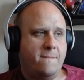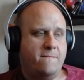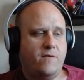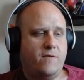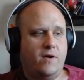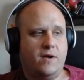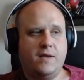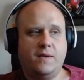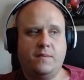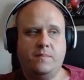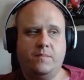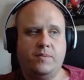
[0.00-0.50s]

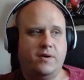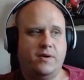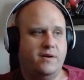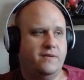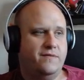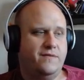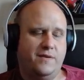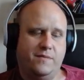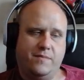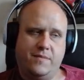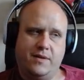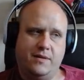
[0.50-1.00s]
Fucking
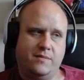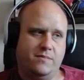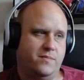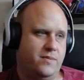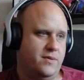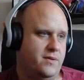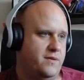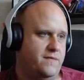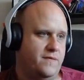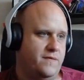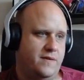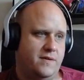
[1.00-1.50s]
perfect, man.
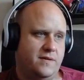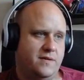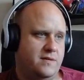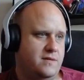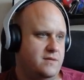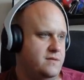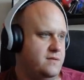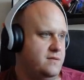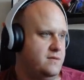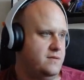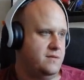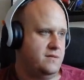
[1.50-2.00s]
Perfect.
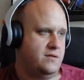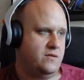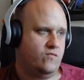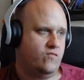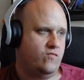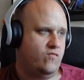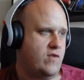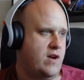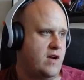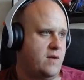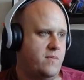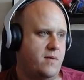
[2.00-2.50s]

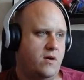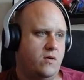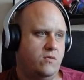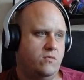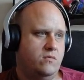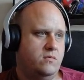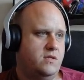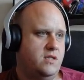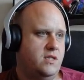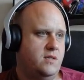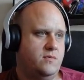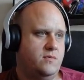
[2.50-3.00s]
Wreck my
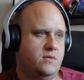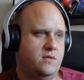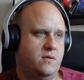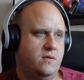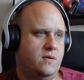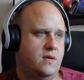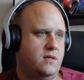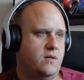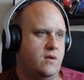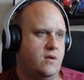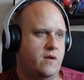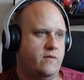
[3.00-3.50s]
whole team
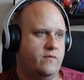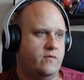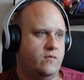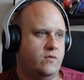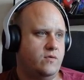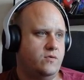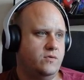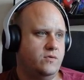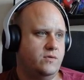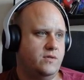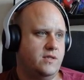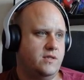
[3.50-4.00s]
so I don't have to
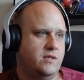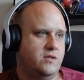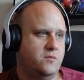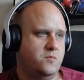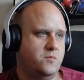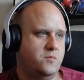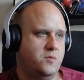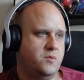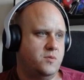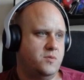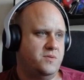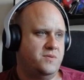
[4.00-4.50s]
record this no
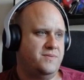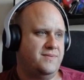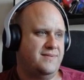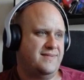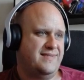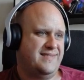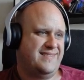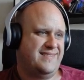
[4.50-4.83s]
more.